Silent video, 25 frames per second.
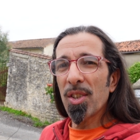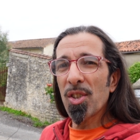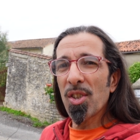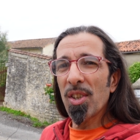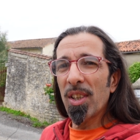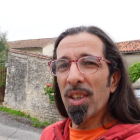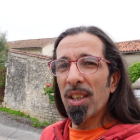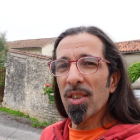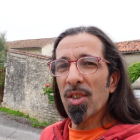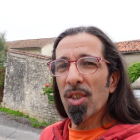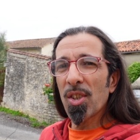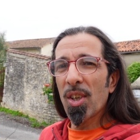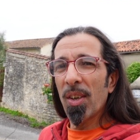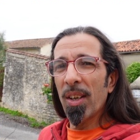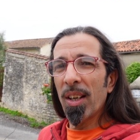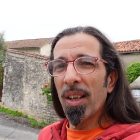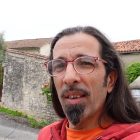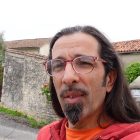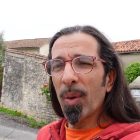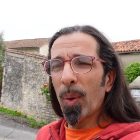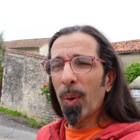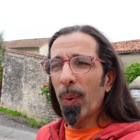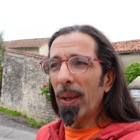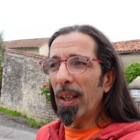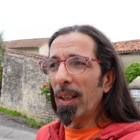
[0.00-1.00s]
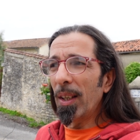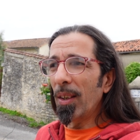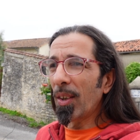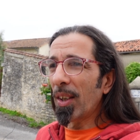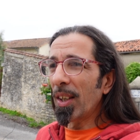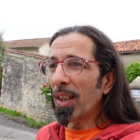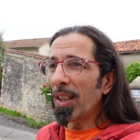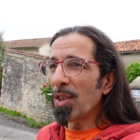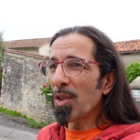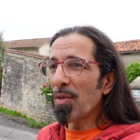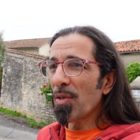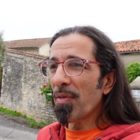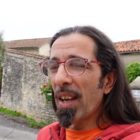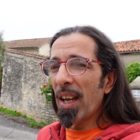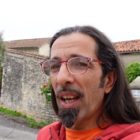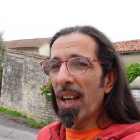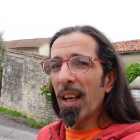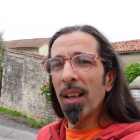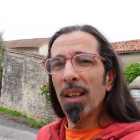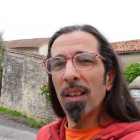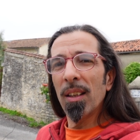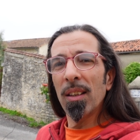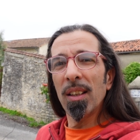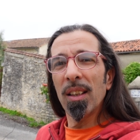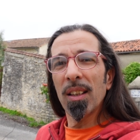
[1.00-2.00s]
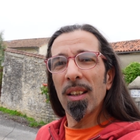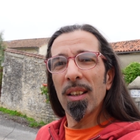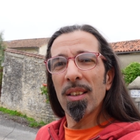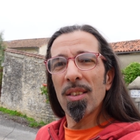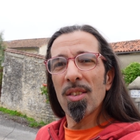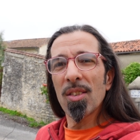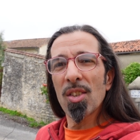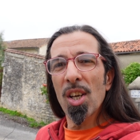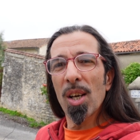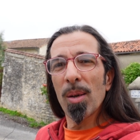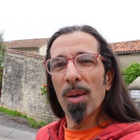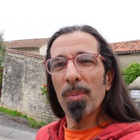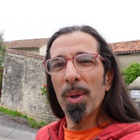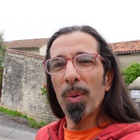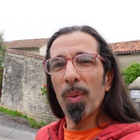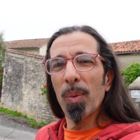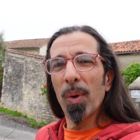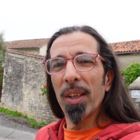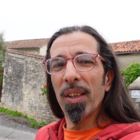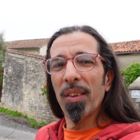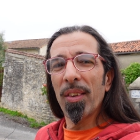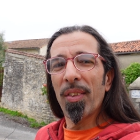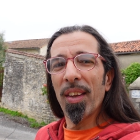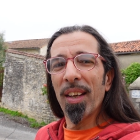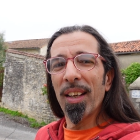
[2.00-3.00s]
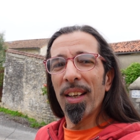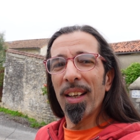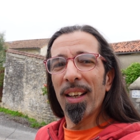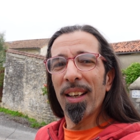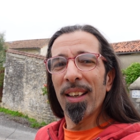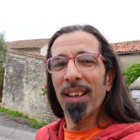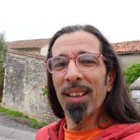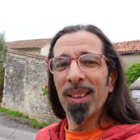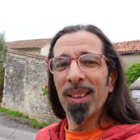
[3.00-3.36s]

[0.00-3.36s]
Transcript: So let's go and have a quick look in his van, and you can tell me what you think.